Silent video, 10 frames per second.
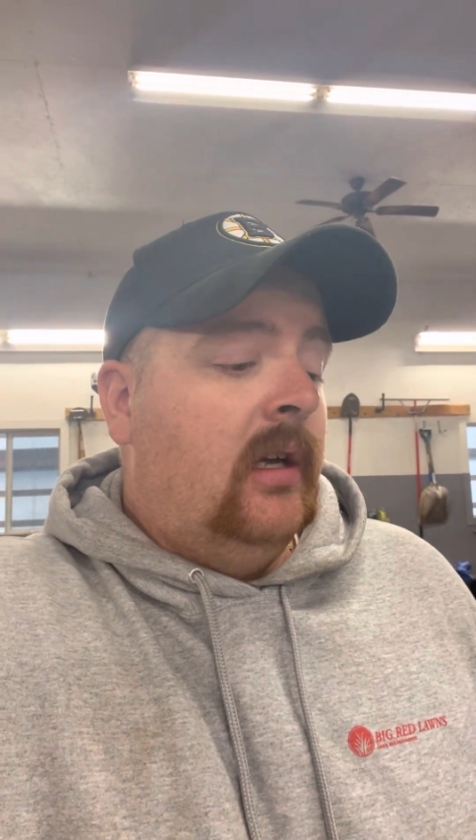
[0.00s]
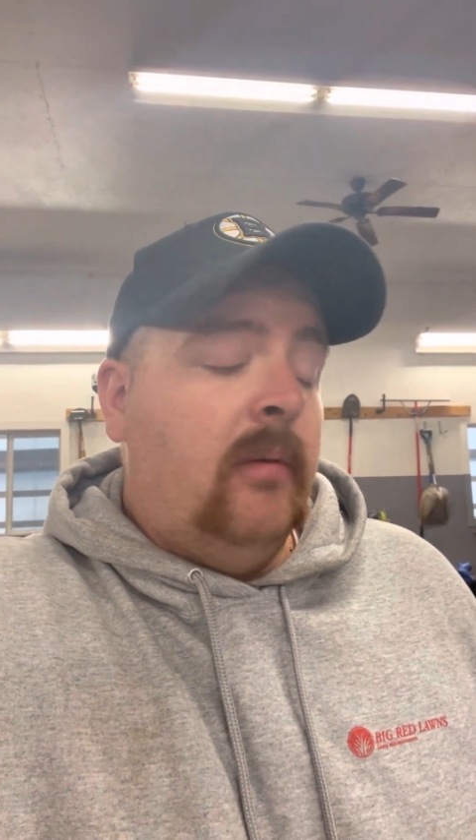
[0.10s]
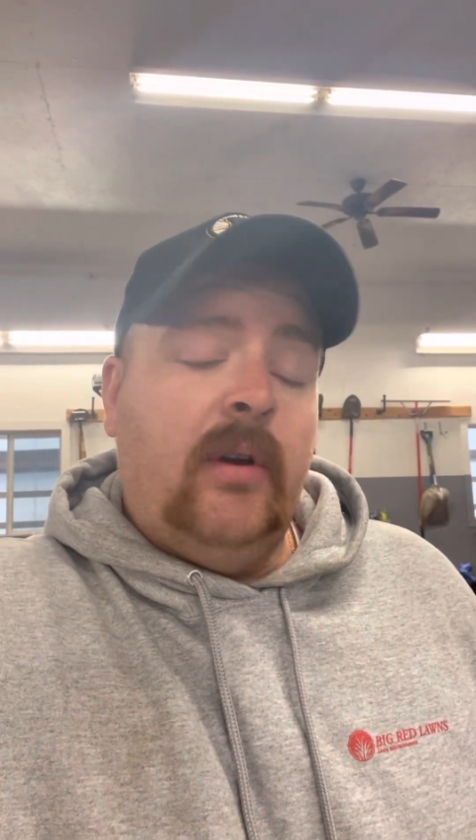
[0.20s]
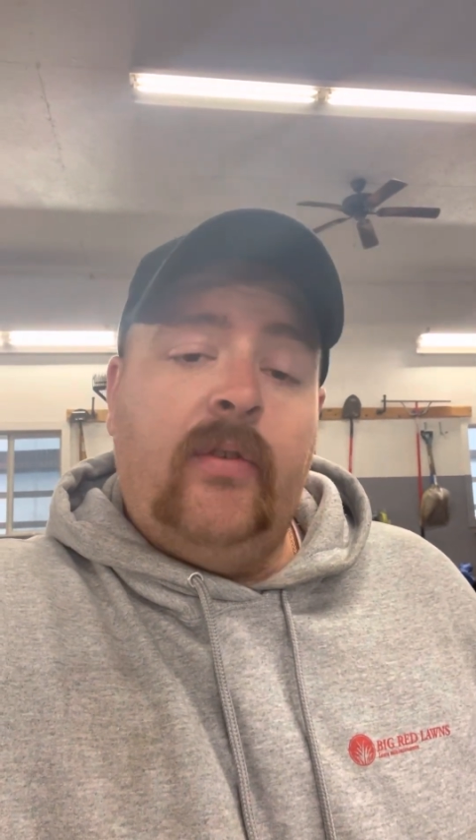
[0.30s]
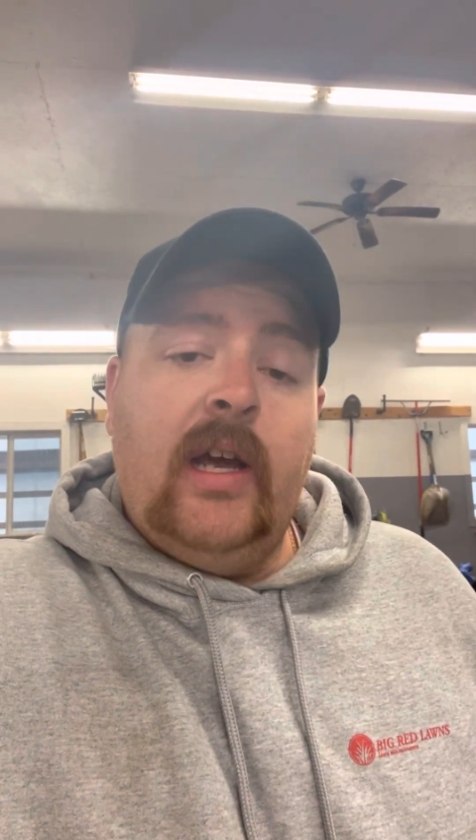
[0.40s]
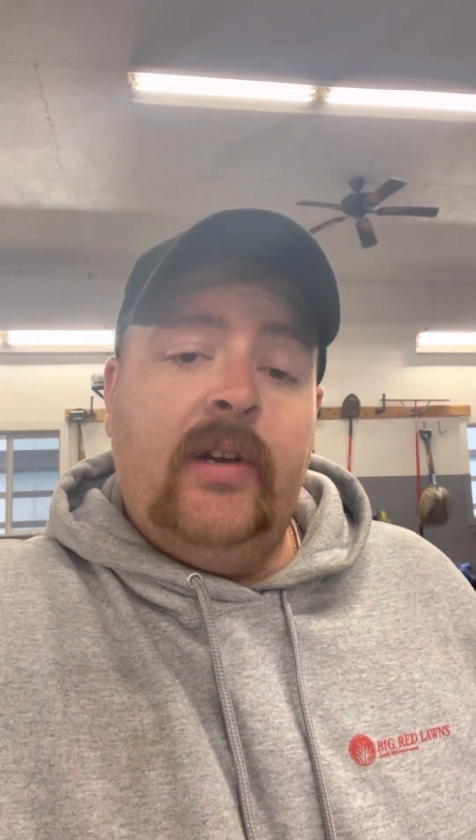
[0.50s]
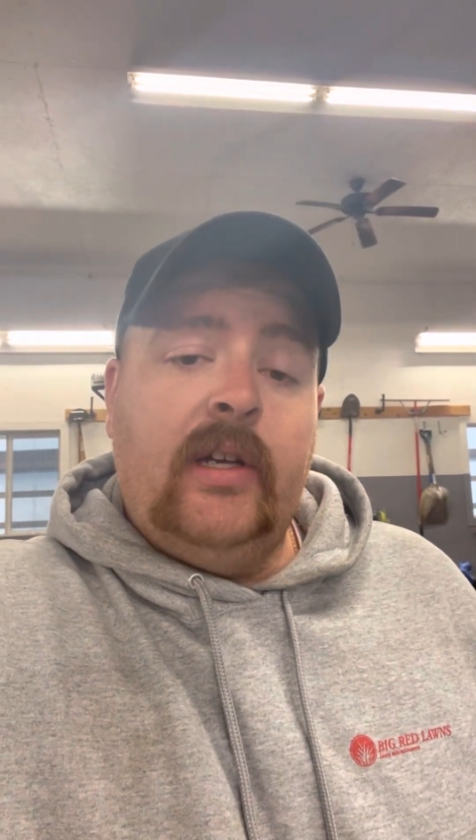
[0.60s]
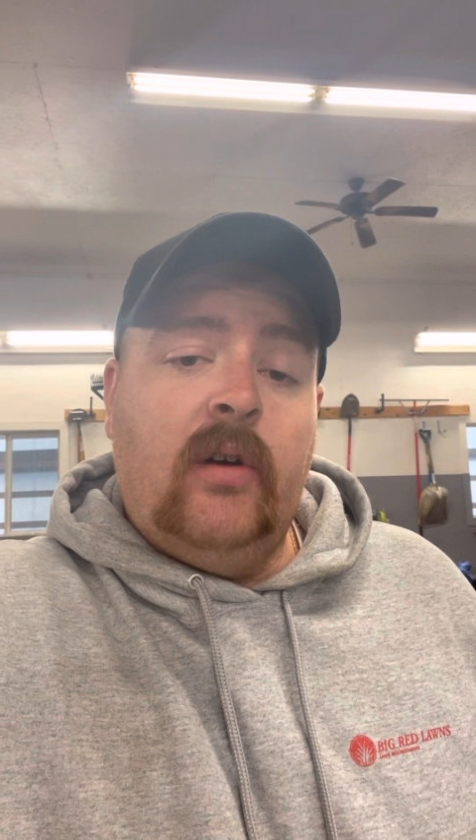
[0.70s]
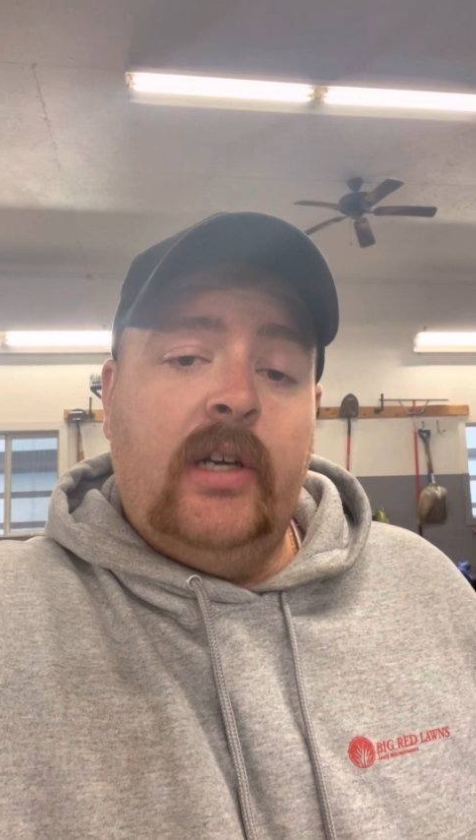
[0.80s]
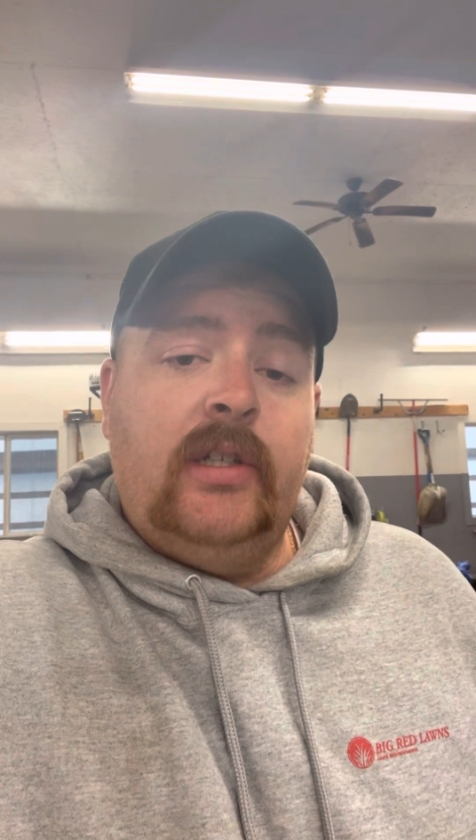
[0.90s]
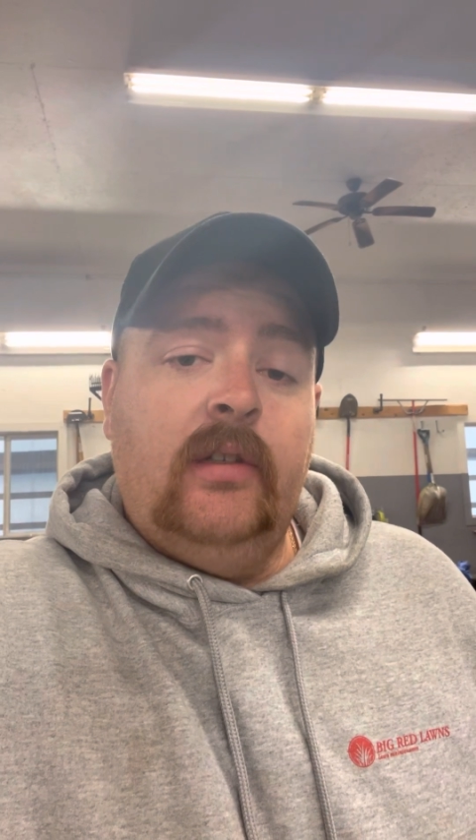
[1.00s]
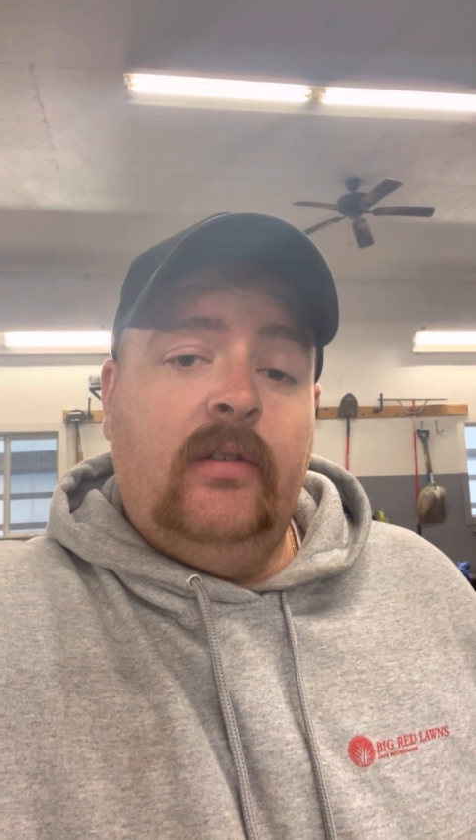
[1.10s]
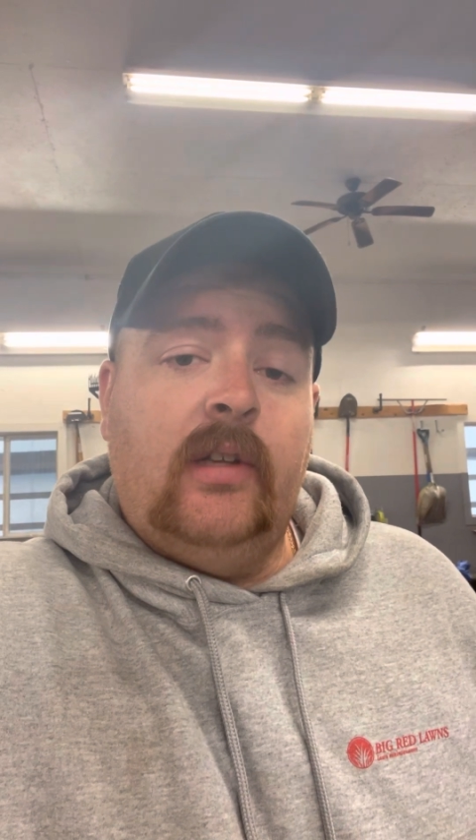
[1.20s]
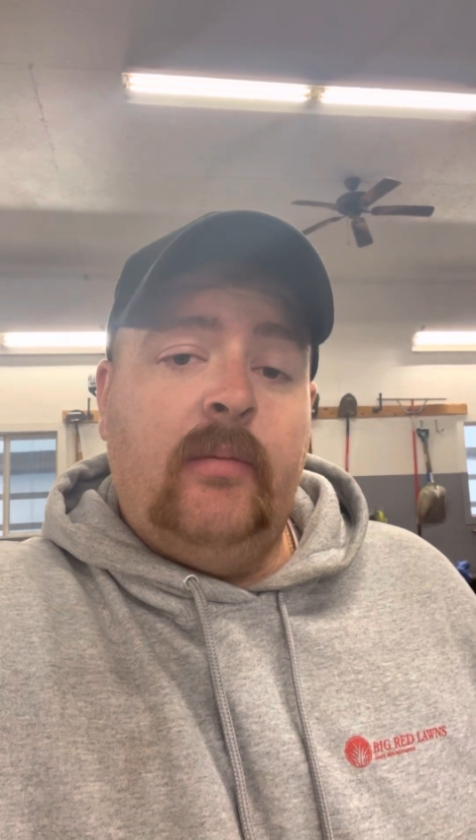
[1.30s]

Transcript: But if you have any questions, let